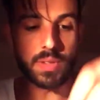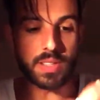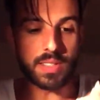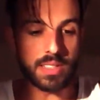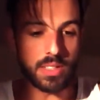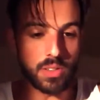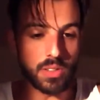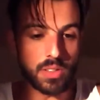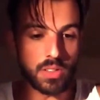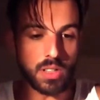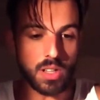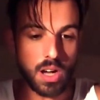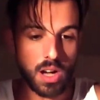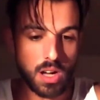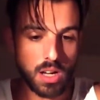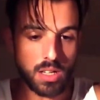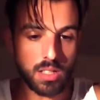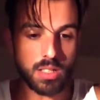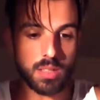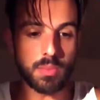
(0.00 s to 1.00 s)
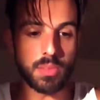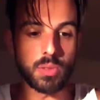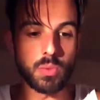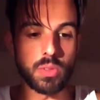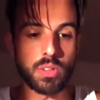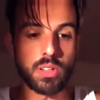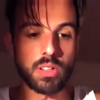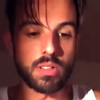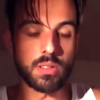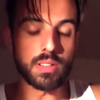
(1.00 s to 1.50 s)
serious cards, but
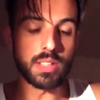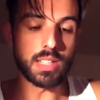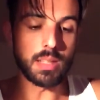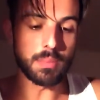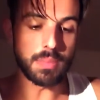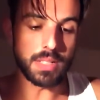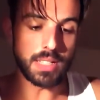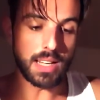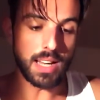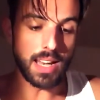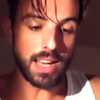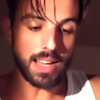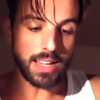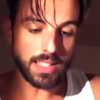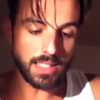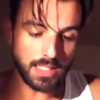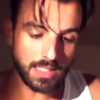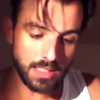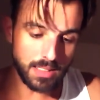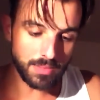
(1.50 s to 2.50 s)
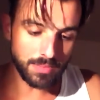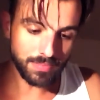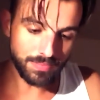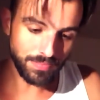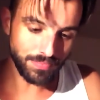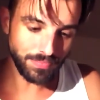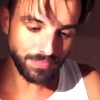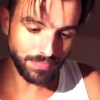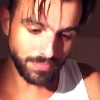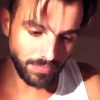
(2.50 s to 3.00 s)
we're gonna keep it light.
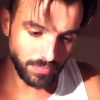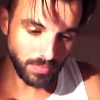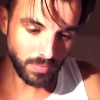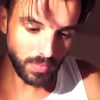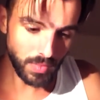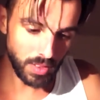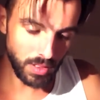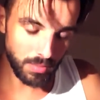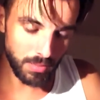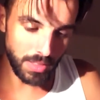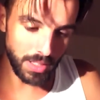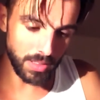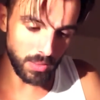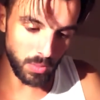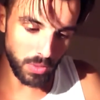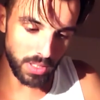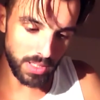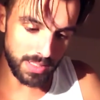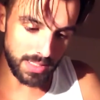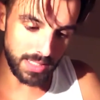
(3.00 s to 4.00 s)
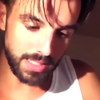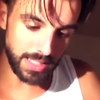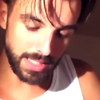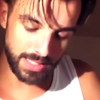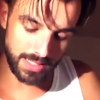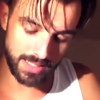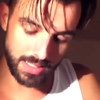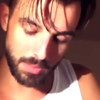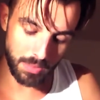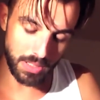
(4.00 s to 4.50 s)
Right. What is the
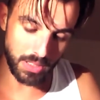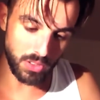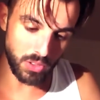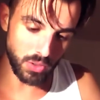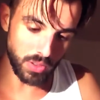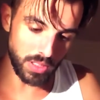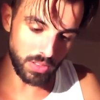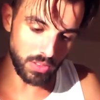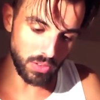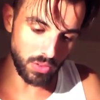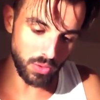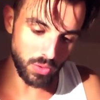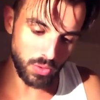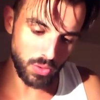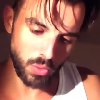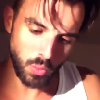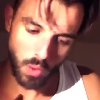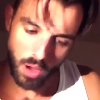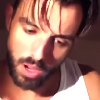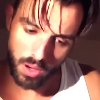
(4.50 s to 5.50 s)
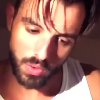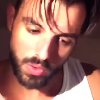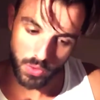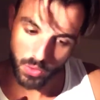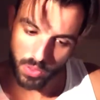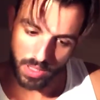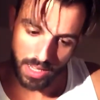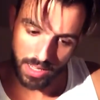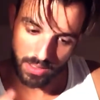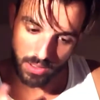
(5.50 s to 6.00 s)
next step that you need to do to walk
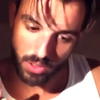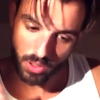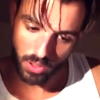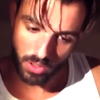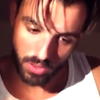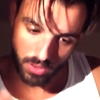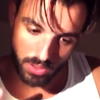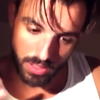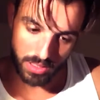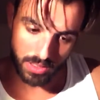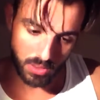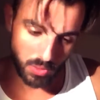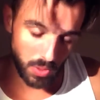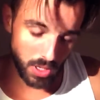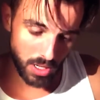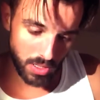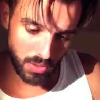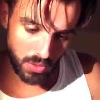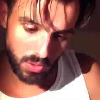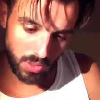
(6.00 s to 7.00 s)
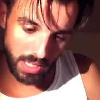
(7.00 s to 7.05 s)
through that door? You need to walk through